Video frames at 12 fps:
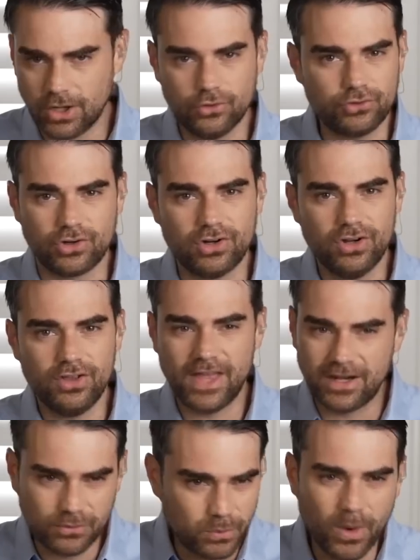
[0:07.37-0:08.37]
the culture.
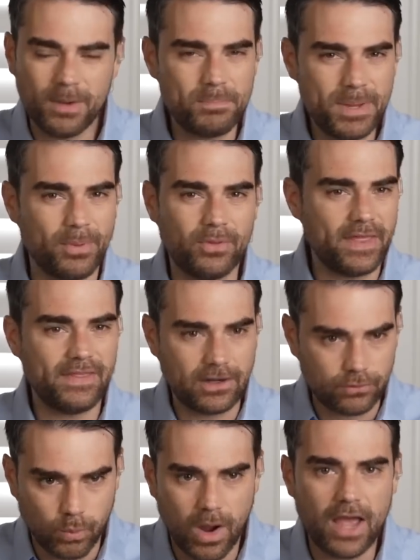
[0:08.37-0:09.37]
That is what people, that
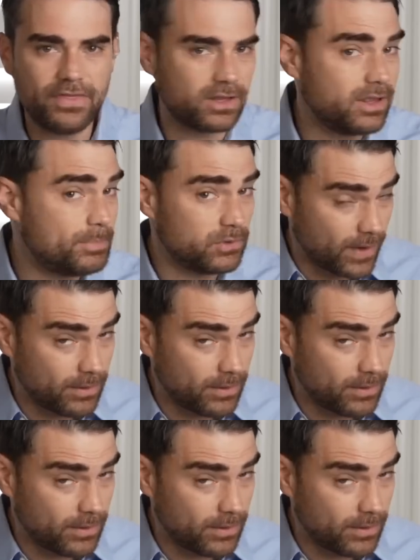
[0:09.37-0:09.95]
is why the clip is